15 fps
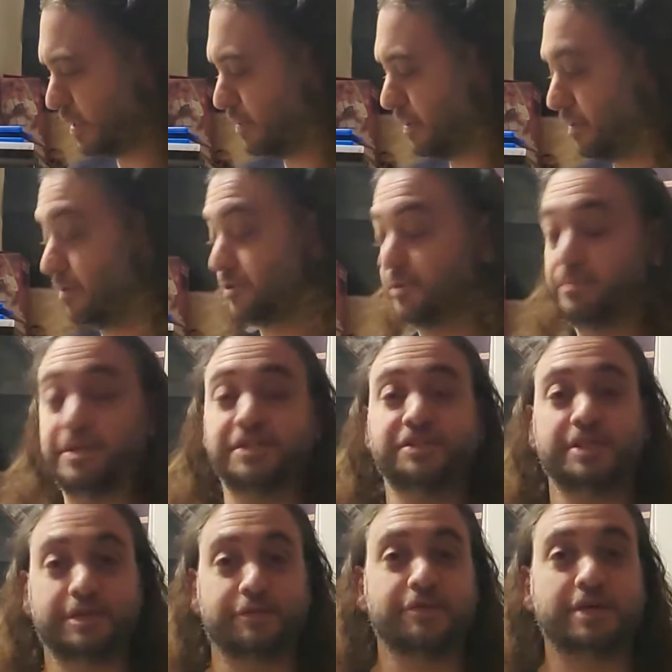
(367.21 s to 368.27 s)
He also plays
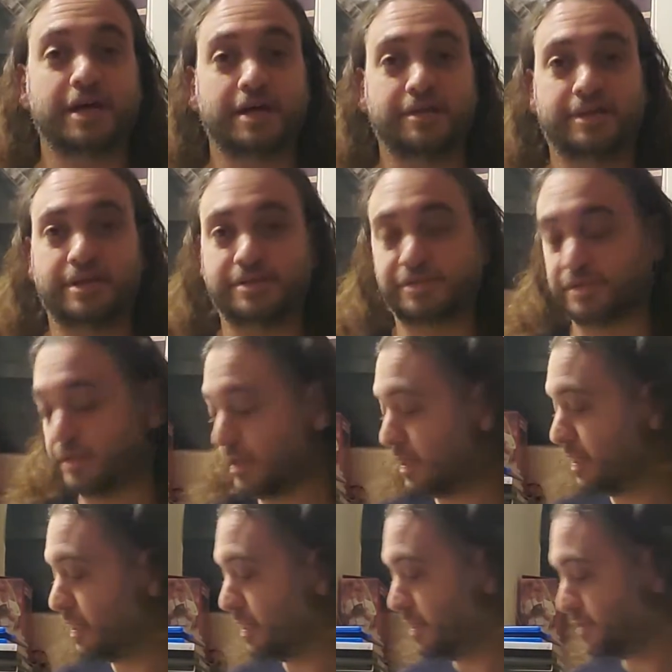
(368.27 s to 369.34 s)
an evil guy in this.
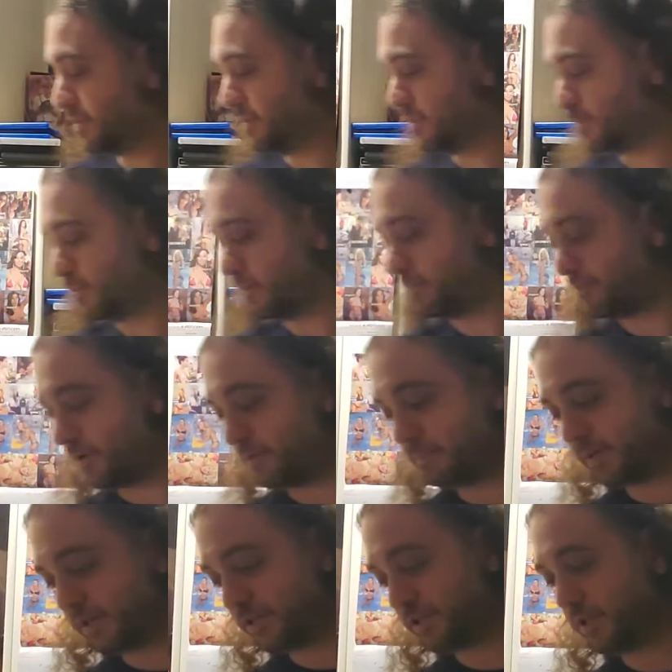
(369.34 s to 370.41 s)
So this one, pretty
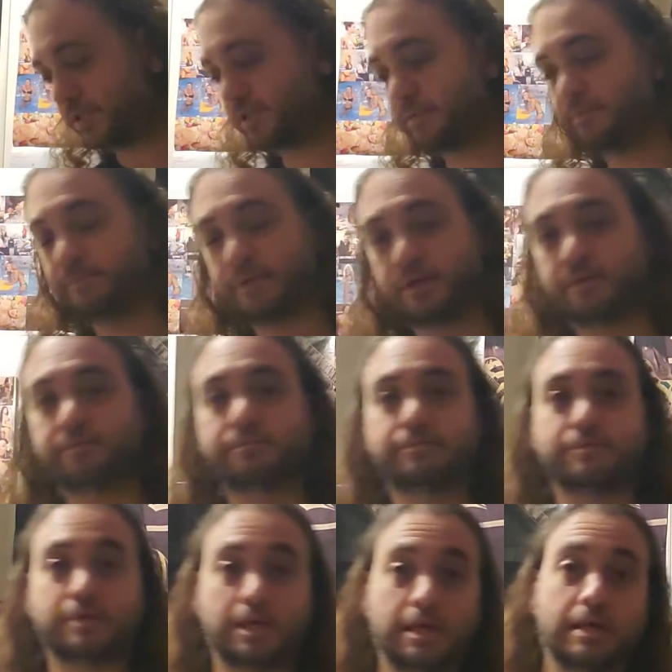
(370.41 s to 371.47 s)
much, it's a, you know,
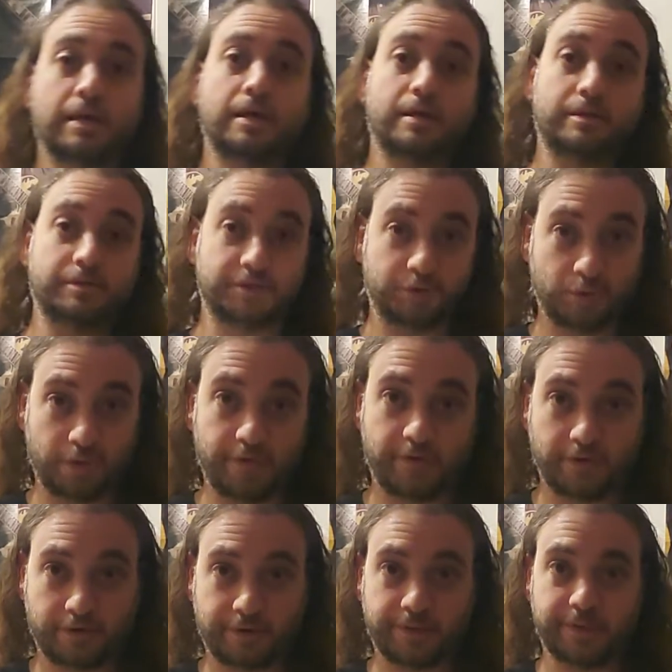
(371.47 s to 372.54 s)
the story of
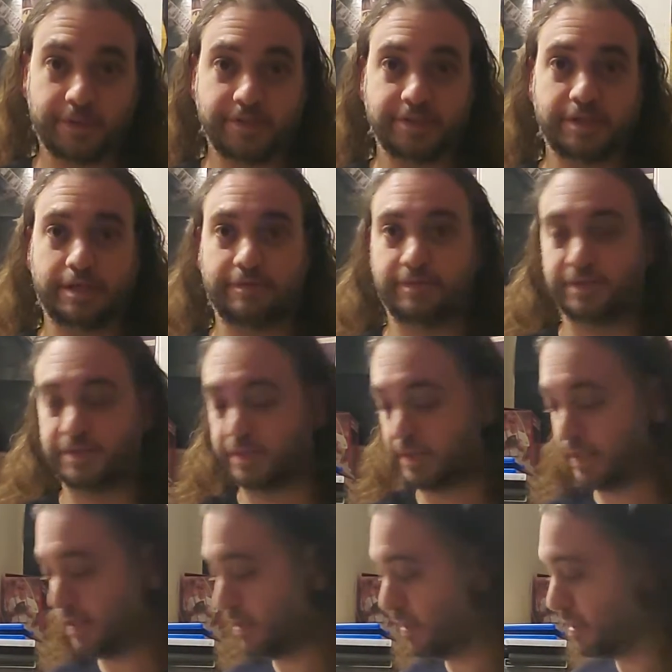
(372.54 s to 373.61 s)
Hercules,
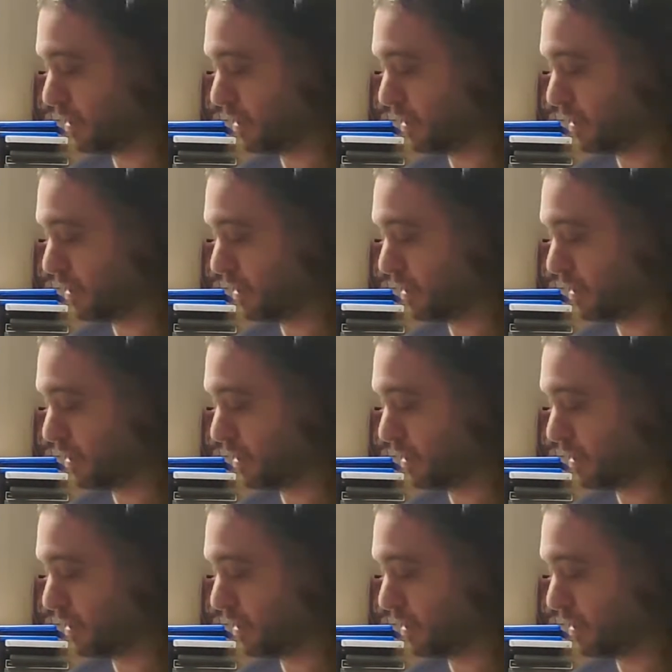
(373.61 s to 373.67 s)
obviously.